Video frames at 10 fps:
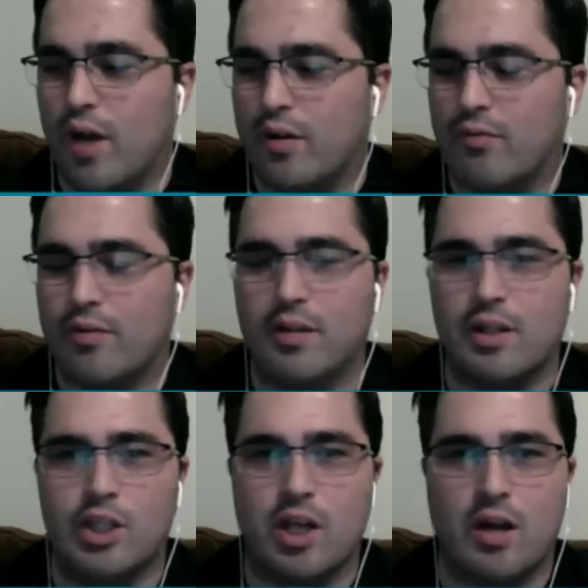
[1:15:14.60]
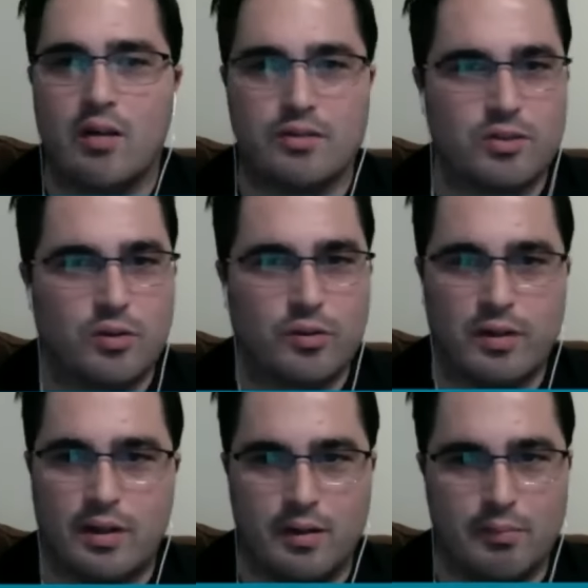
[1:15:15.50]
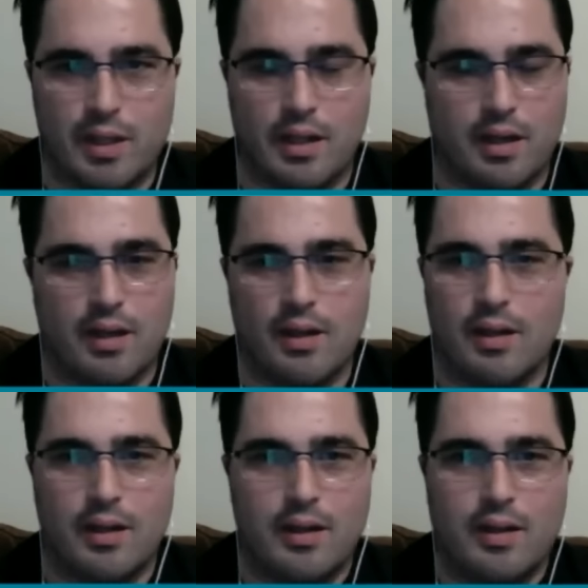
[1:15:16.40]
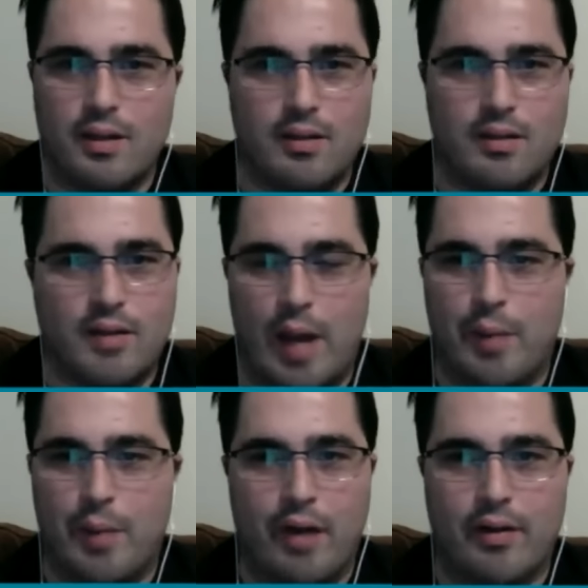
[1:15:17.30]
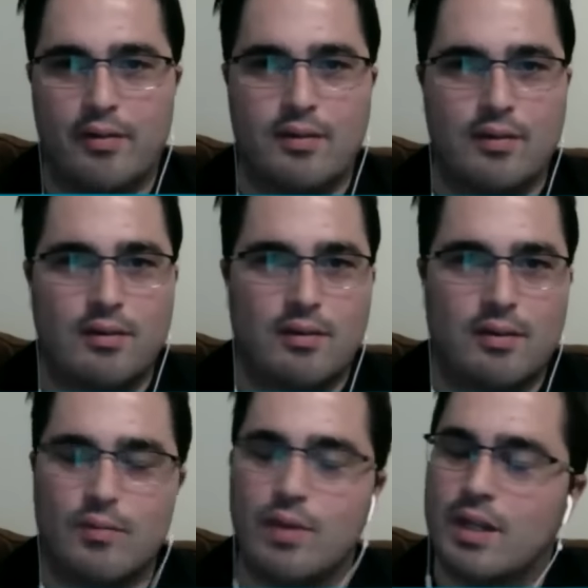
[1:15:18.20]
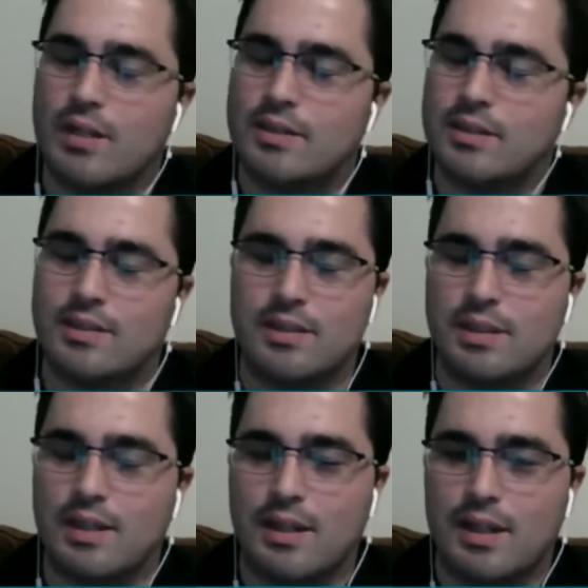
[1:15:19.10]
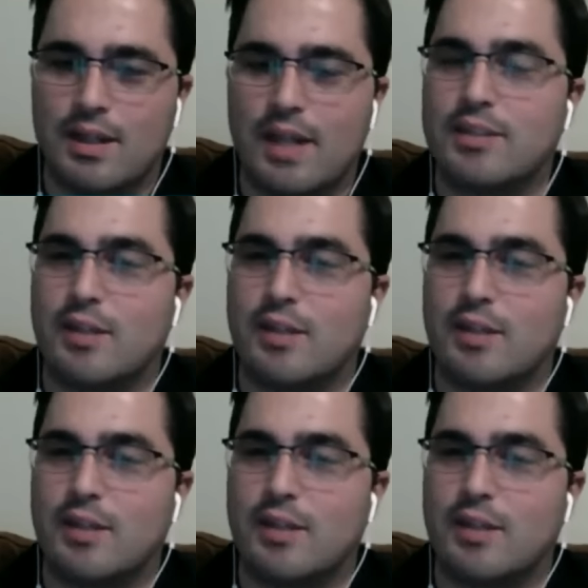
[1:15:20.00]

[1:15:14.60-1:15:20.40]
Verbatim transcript: of Ninjago is totally going to be a hit. These Sky Pirates, is, I mean, it's just. It's, that stuff